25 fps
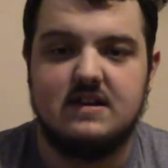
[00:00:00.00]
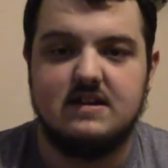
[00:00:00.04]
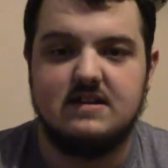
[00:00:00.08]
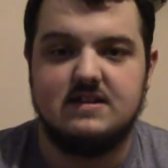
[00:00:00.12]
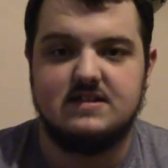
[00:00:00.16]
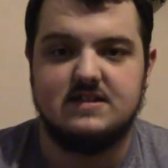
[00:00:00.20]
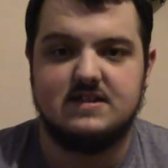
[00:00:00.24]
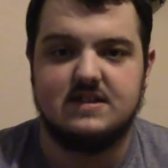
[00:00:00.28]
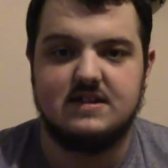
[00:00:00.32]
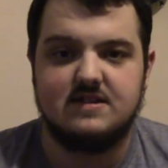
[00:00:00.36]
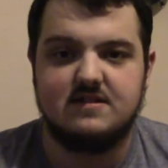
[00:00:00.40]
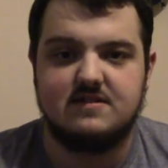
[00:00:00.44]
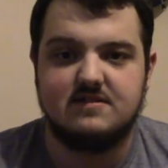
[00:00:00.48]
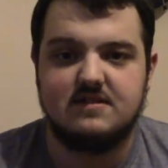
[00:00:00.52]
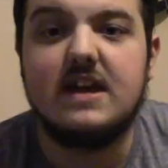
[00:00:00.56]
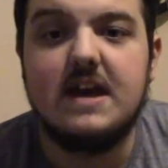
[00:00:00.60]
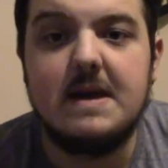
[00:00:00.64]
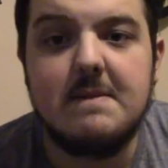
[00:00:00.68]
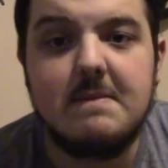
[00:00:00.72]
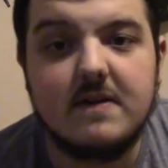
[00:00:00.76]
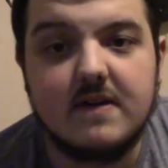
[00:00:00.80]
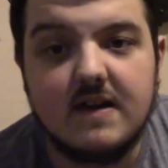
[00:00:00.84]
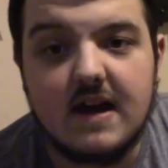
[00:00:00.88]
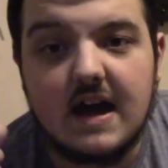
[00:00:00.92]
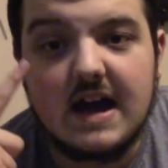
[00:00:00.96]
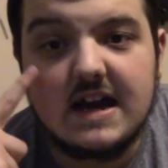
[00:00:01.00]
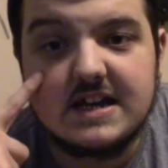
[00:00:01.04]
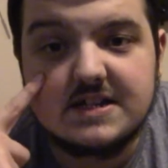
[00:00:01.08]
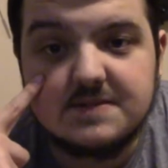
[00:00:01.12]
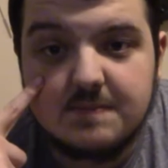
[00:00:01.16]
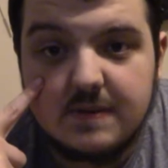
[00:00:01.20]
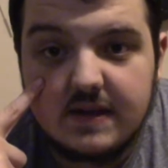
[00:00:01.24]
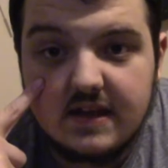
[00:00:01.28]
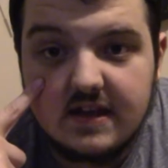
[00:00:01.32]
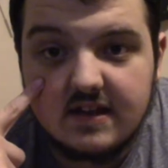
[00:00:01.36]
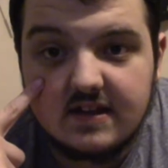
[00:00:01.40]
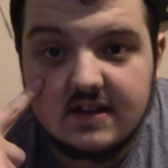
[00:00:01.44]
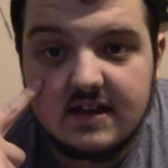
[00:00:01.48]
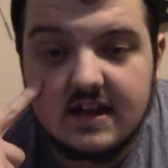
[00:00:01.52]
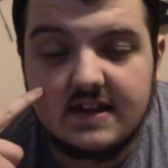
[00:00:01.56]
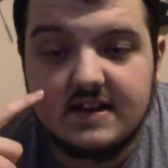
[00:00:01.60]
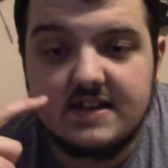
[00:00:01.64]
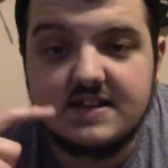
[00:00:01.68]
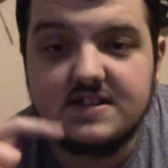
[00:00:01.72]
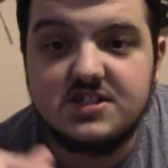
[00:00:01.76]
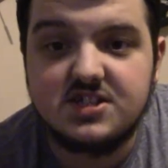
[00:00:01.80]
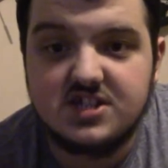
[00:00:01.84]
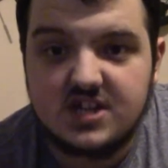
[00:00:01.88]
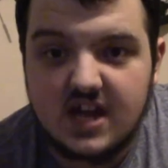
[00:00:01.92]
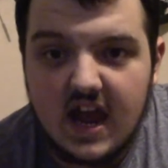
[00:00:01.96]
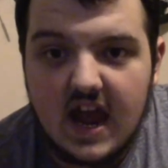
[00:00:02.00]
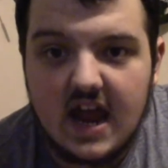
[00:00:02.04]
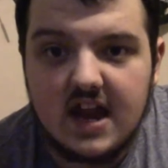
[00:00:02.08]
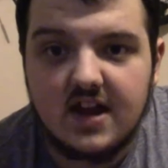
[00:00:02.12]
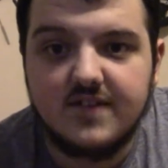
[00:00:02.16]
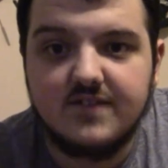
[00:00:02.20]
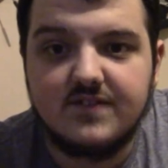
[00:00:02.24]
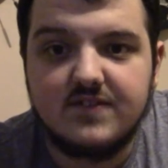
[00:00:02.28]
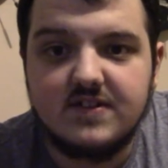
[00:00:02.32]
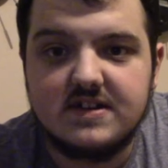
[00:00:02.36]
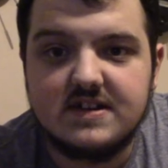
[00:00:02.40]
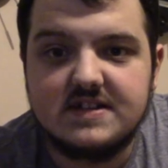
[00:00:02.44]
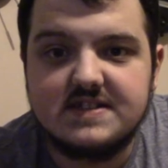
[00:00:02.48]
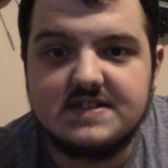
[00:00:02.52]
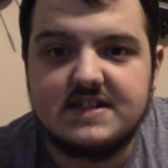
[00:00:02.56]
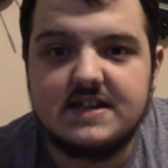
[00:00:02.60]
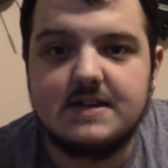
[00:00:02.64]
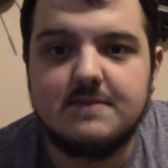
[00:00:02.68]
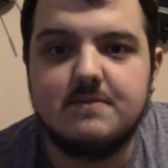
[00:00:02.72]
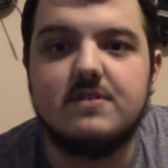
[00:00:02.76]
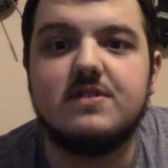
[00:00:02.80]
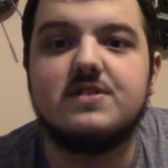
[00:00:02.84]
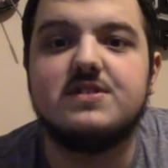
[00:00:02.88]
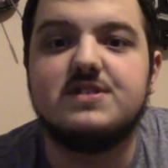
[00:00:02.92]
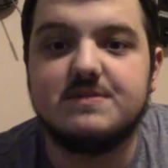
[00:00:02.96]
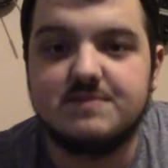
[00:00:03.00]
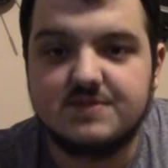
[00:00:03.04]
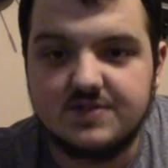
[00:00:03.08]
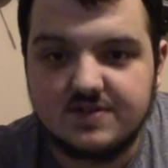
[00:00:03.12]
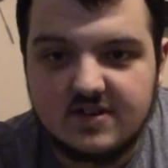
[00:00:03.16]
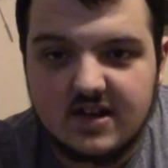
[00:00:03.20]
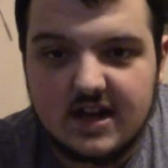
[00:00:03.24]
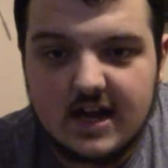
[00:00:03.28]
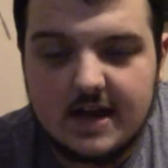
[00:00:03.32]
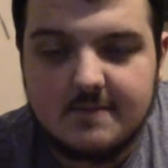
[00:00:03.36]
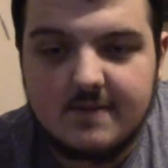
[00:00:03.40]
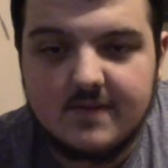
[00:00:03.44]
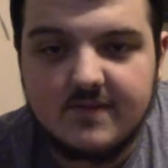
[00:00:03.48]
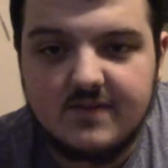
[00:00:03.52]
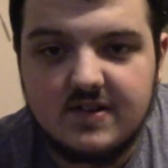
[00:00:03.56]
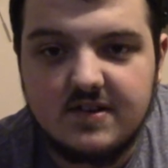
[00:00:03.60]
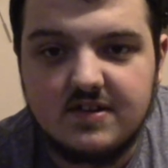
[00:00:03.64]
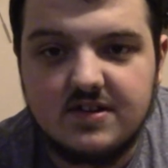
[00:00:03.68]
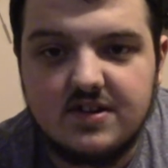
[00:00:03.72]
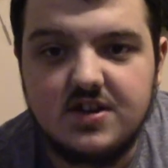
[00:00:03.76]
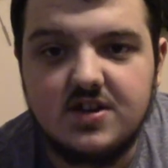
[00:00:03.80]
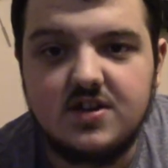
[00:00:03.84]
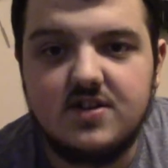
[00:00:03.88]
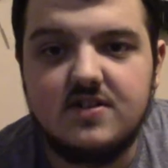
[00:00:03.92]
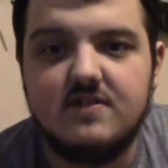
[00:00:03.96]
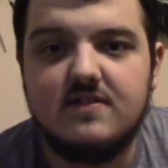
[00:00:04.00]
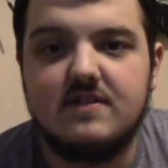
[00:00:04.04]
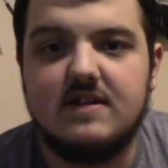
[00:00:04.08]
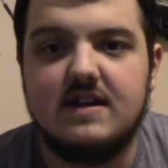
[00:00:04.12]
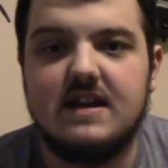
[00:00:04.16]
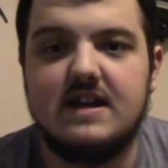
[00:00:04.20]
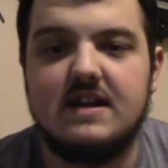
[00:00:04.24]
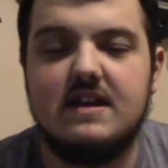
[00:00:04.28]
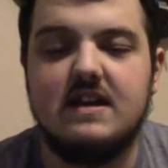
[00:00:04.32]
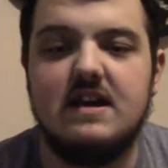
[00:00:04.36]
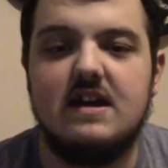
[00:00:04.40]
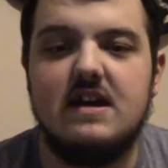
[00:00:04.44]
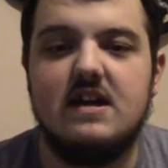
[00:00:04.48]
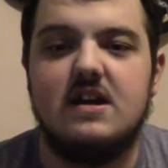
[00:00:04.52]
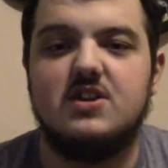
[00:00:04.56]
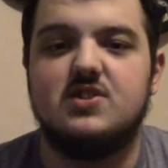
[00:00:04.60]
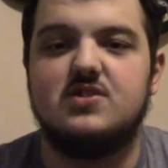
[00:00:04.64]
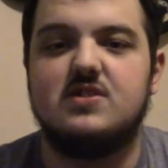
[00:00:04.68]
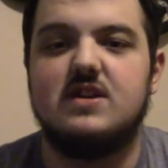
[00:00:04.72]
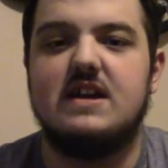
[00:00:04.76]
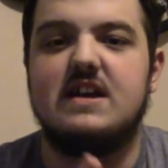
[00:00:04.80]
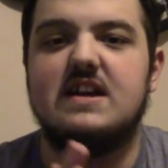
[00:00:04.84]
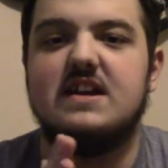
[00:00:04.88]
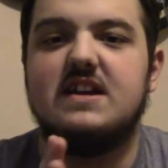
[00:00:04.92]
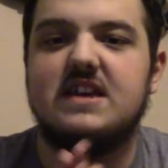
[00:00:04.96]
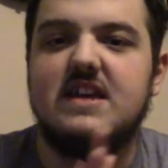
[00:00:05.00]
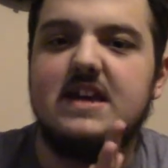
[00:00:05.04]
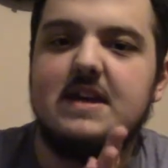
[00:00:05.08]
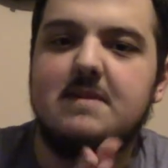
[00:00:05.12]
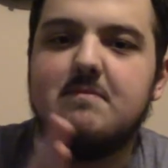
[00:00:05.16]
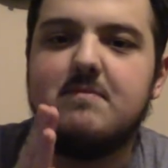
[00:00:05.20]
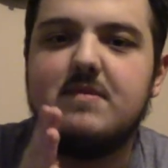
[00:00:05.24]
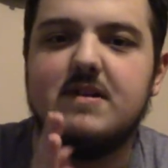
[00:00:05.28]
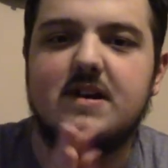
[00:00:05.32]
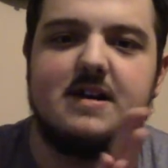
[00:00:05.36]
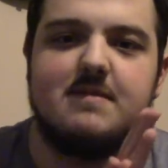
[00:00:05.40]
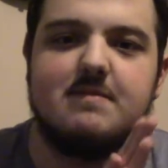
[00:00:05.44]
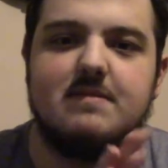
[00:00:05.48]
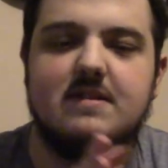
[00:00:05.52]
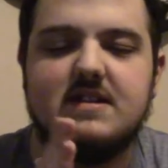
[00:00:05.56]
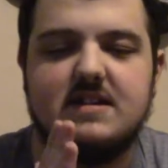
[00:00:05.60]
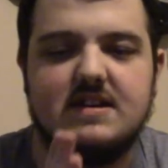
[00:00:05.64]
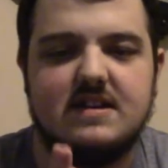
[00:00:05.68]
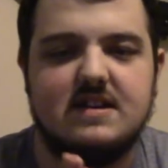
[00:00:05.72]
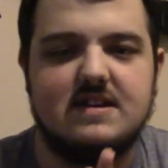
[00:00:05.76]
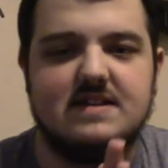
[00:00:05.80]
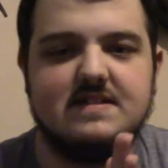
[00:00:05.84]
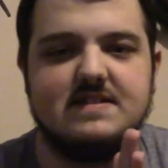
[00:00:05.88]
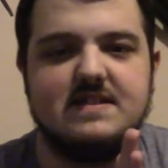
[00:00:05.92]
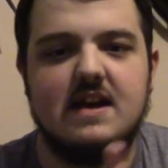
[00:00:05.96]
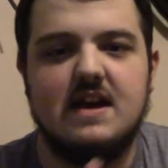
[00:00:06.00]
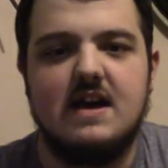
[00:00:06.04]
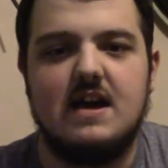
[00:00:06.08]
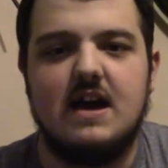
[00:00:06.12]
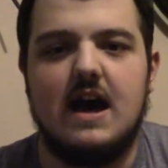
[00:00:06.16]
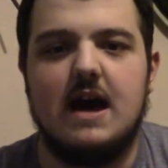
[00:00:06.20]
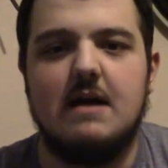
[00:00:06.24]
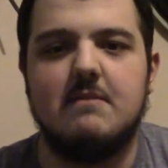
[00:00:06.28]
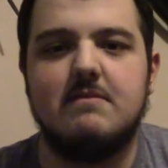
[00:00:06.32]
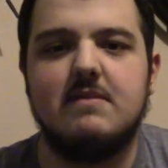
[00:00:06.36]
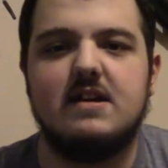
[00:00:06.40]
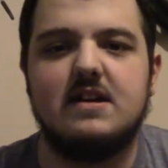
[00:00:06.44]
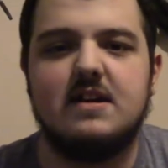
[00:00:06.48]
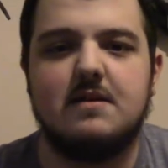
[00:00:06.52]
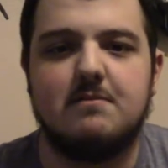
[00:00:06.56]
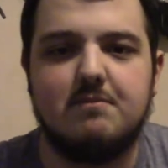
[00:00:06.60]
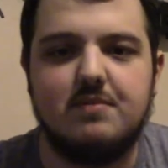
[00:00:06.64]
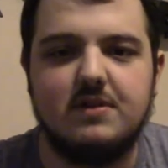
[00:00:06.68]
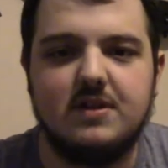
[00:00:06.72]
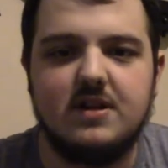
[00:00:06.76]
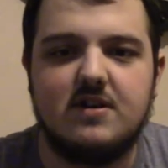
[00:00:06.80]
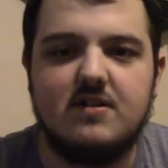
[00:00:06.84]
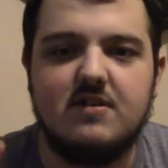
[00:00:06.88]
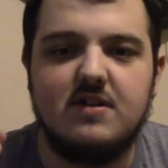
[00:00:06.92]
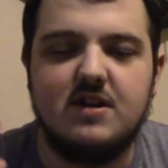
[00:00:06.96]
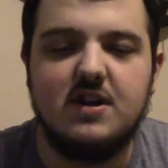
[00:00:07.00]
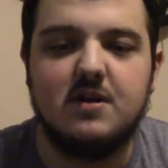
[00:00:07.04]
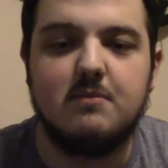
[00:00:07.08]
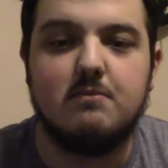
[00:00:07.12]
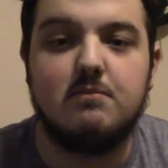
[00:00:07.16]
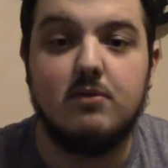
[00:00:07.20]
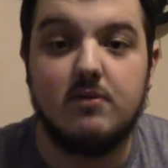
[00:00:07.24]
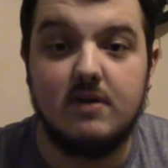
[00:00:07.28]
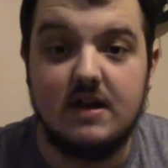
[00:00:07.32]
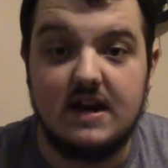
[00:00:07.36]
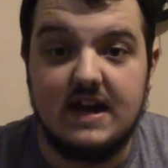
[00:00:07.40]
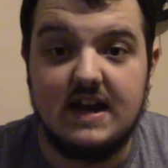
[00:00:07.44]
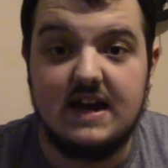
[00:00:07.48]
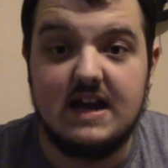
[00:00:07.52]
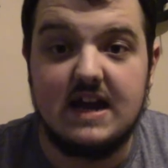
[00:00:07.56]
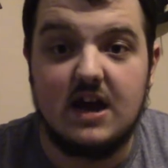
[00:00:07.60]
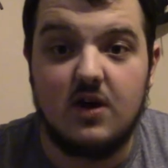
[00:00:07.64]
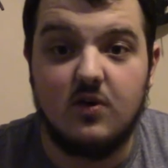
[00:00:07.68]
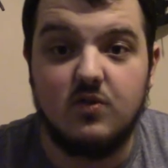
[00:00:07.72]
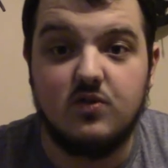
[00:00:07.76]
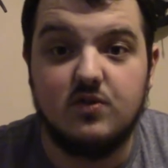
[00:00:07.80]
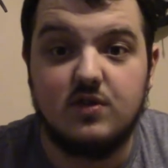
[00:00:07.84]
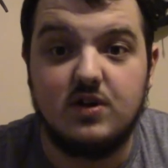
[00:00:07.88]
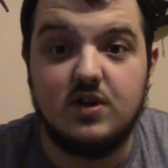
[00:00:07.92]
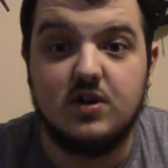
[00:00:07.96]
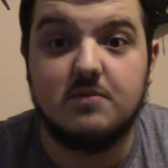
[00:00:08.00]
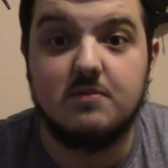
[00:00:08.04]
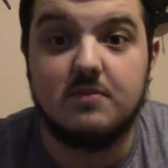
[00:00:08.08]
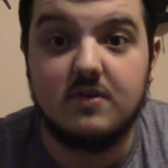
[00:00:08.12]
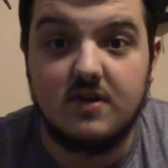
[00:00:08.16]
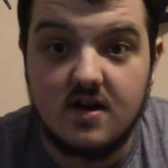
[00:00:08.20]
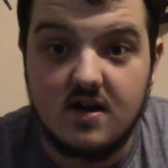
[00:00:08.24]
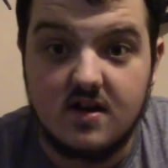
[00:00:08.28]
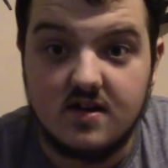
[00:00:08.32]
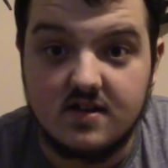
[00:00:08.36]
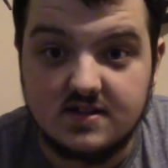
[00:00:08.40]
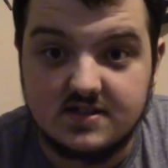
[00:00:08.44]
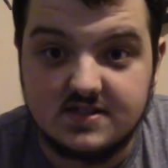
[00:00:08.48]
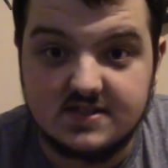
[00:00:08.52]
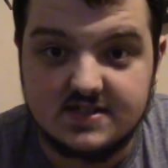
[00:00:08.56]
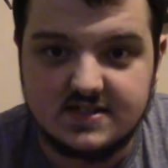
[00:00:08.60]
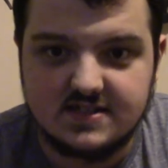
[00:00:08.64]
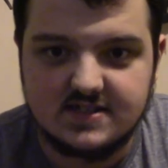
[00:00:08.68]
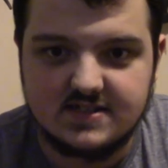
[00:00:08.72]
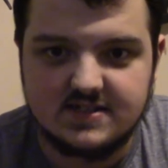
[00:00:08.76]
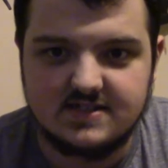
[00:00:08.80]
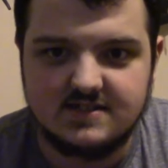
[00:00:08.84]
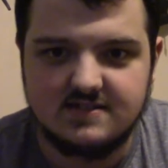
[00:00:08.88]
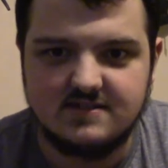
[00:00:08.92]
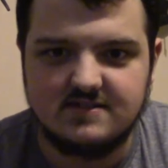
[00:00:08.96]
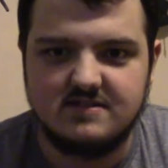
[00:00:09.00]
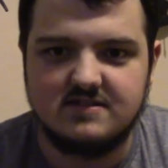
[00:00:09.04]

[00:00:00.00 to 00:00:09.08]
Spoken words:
So keep your eyes peeled on this channel for December. Subscribe if you're new and try and keep up, because I'm going to blow your brain out through your balls.